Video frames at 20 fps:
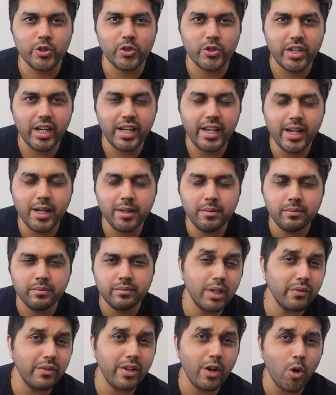Australia,
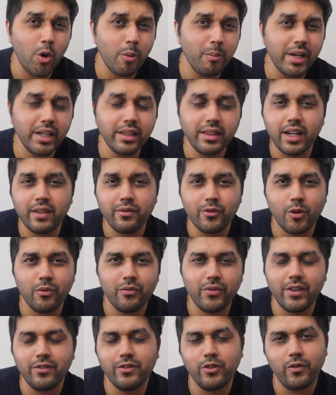but we are hoping that
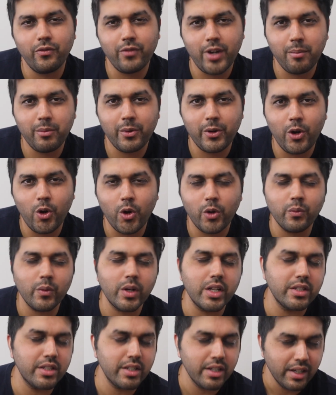from 5th of February
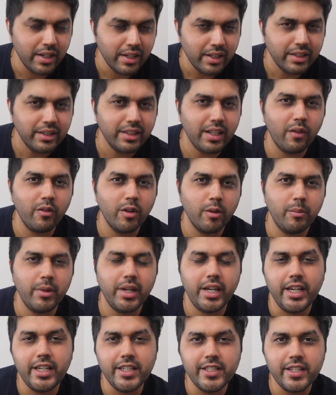onwards, that will
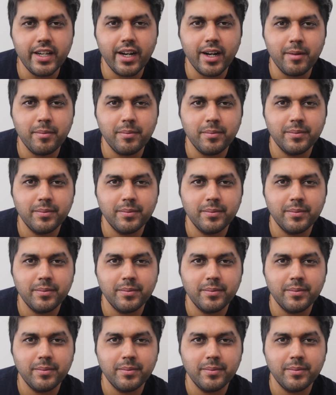be easier.